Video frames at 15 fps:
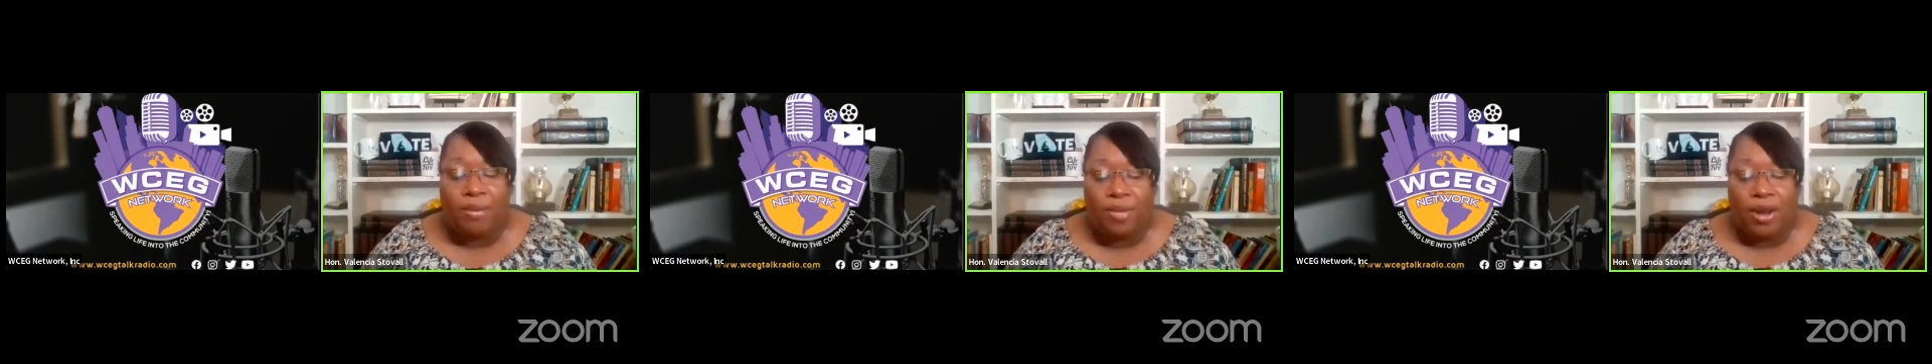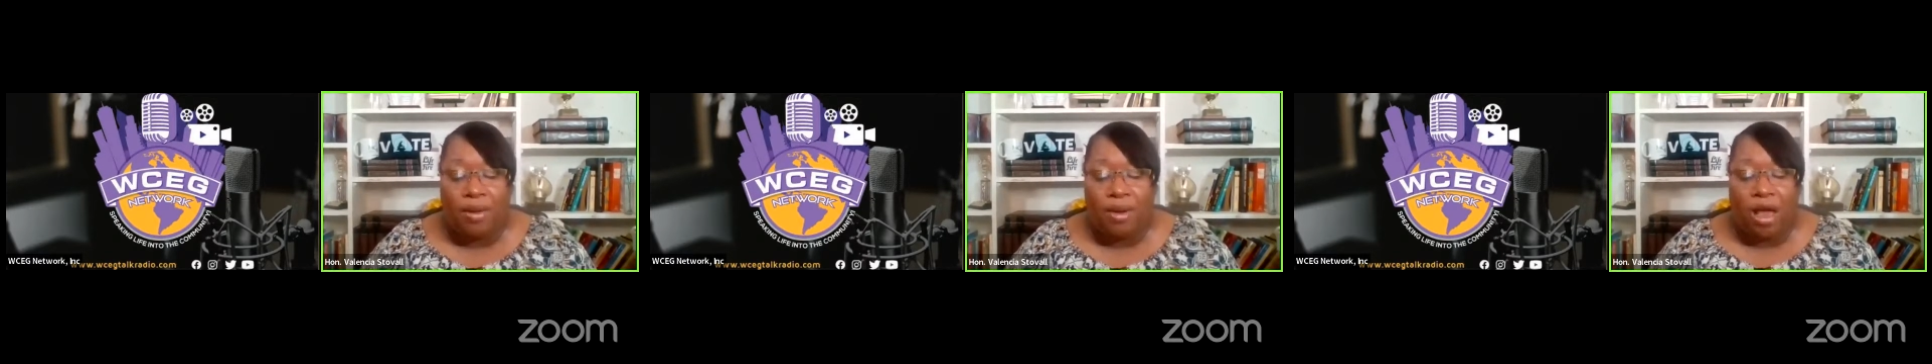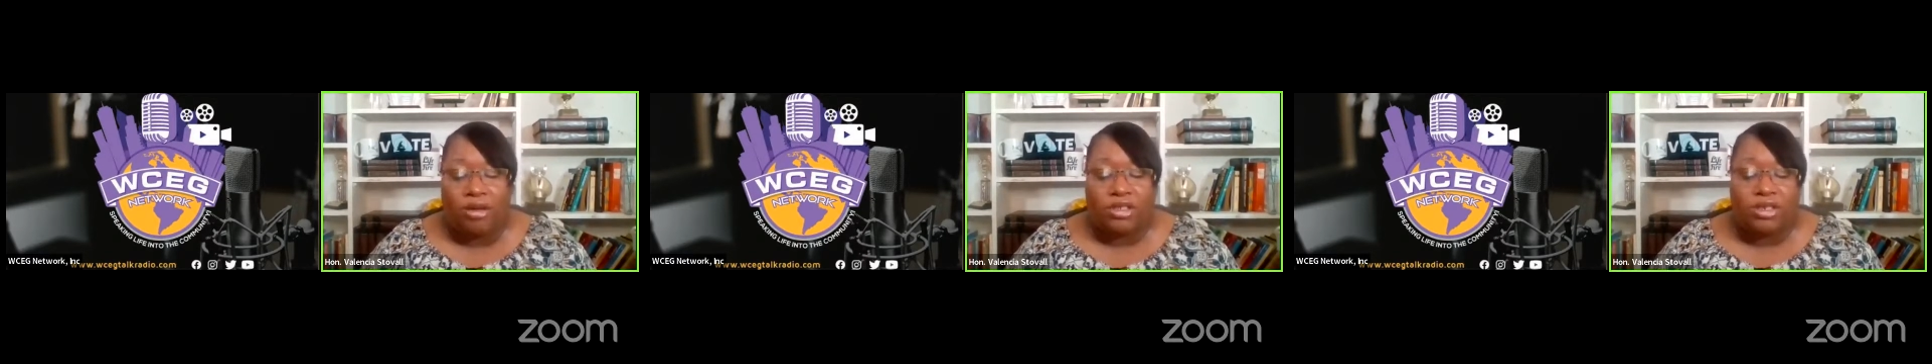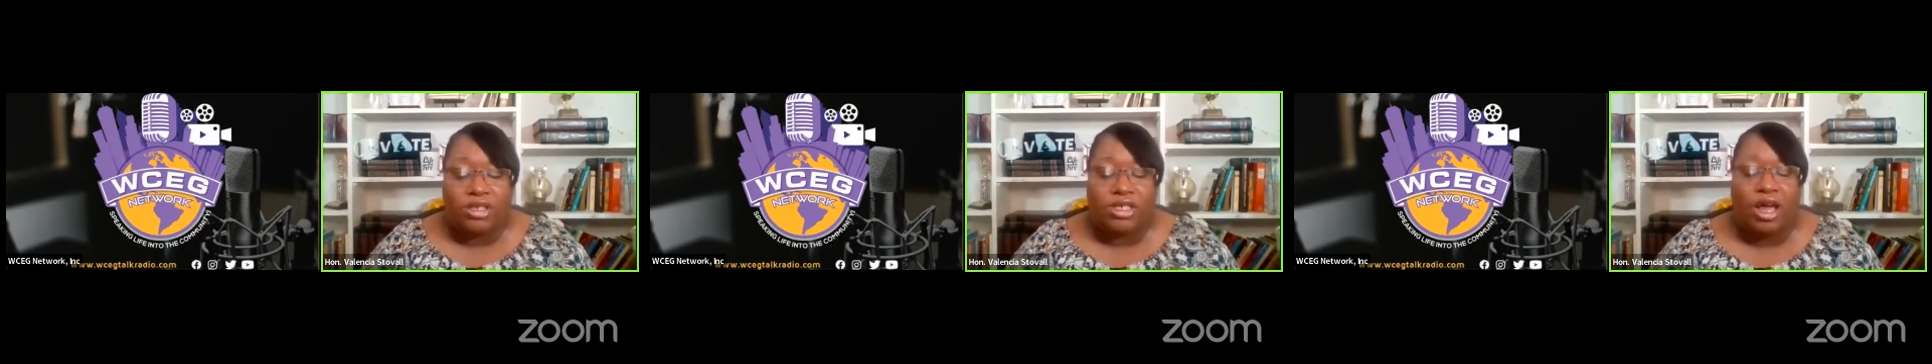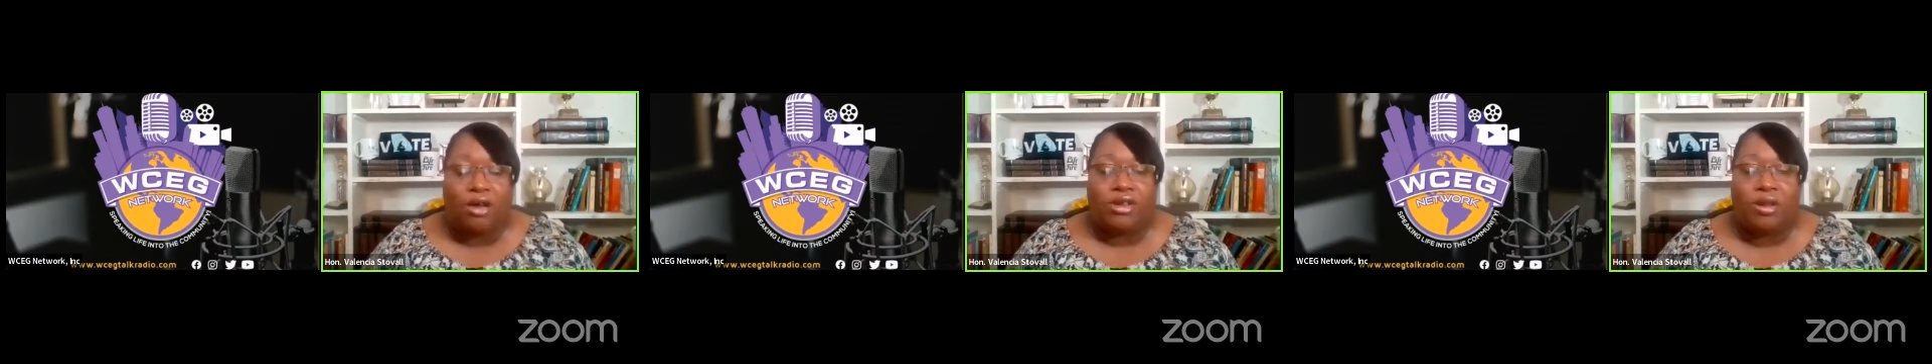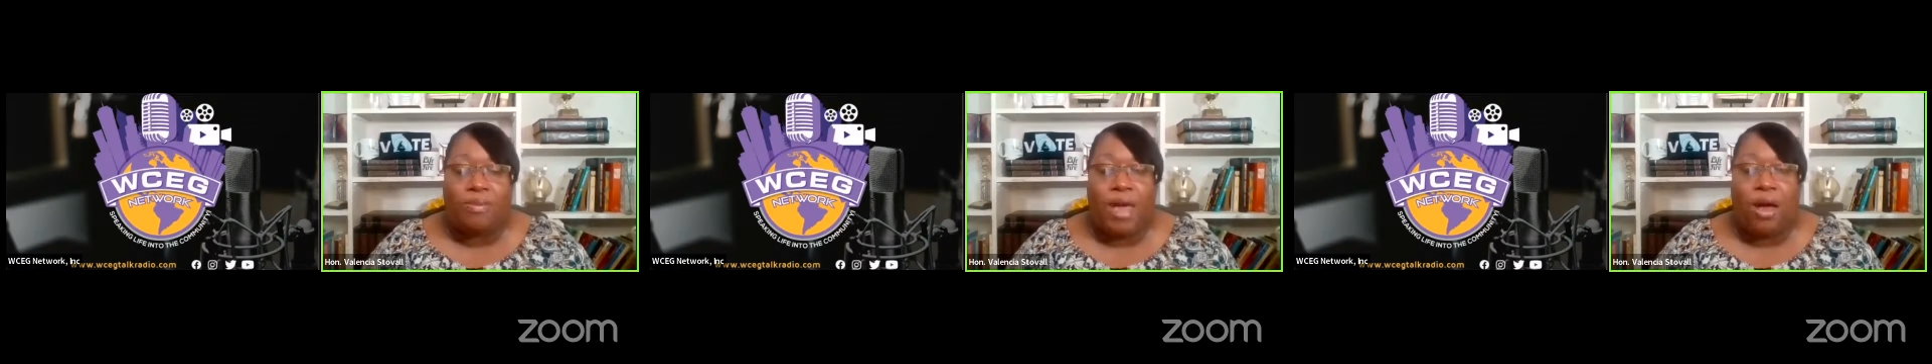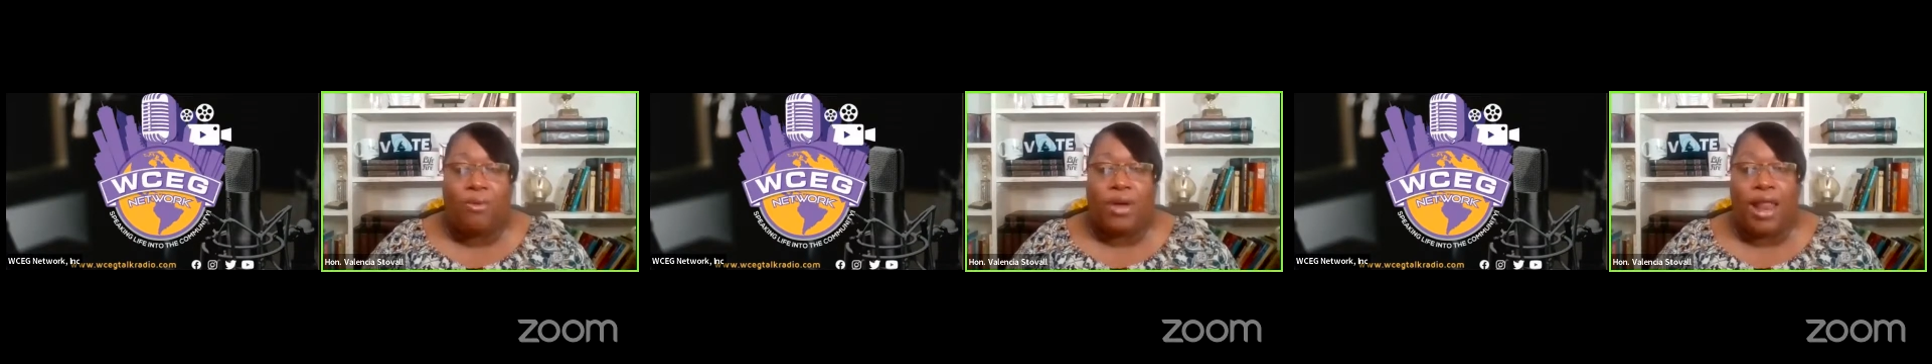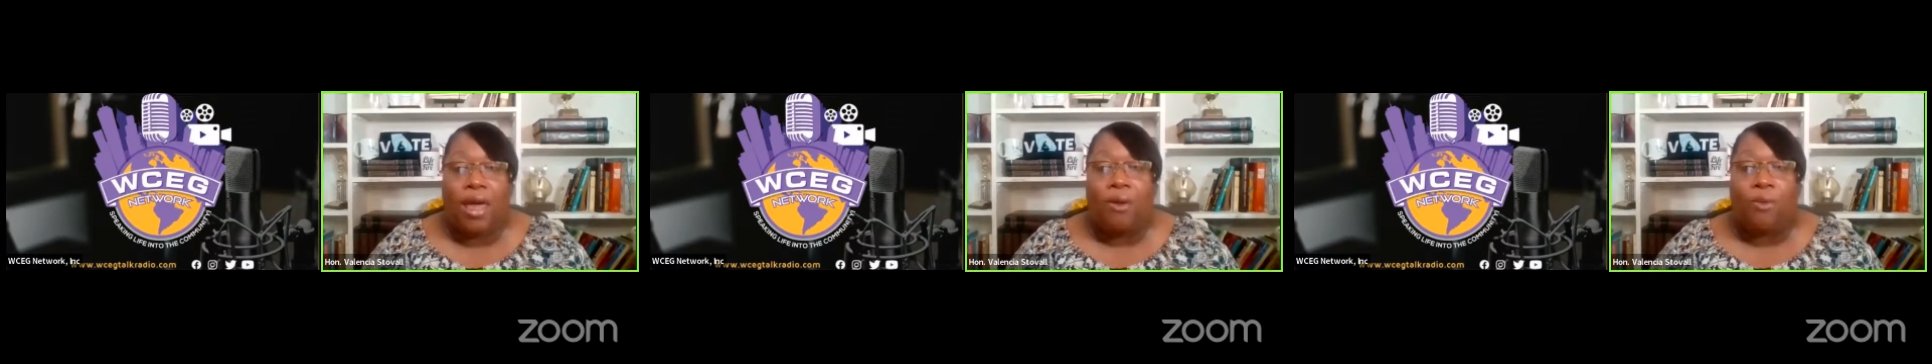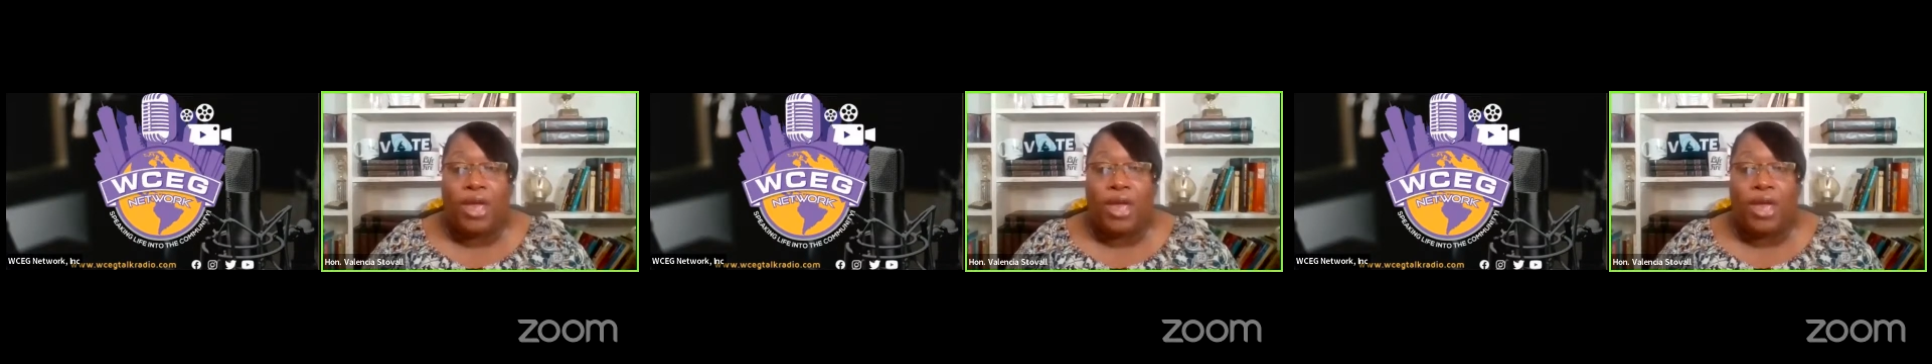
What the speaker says: but I'm also talking about what I